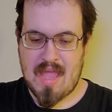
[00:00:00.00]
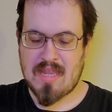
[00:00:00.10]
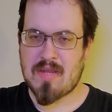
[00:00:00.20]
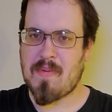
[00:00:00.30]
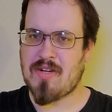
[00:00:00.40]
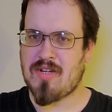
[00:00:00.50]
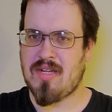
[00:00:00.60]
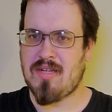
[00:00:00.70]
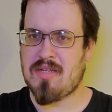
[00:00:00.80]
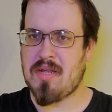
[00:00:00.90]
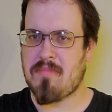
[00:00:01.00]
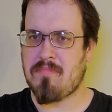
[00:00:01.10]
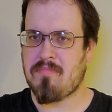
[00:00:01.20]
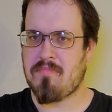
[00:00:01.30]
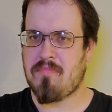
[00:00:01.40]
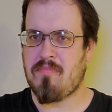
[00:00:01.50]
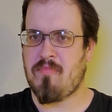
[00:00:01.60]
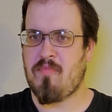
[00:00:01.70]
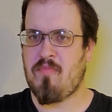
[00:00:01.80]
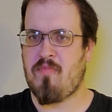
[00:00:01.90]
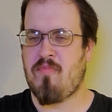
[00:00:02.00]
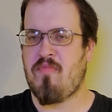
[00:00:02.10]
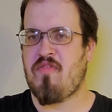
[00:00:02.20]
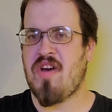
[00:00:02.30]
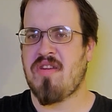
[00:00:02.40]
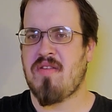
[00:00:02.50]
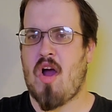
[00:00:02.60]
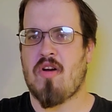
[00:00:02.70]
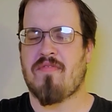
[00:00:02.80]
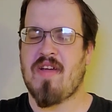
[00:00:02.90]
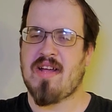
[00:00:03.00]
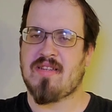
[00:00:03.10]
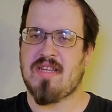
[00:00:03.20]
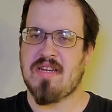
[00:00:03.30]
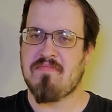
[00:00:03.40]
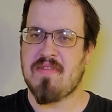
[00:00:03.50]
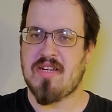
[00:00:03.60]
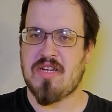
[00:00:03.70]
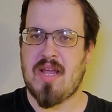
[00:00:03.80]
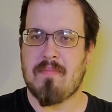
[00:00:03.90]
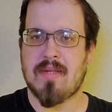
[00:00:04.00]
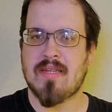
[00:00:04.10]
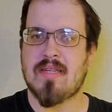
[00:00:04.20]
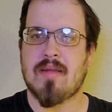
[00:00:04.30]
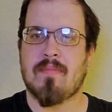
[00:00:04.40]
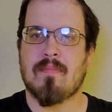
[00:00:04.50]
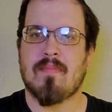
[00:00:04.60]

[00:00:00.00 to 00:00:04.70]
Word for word: Especially some fun artifacts and enchantments.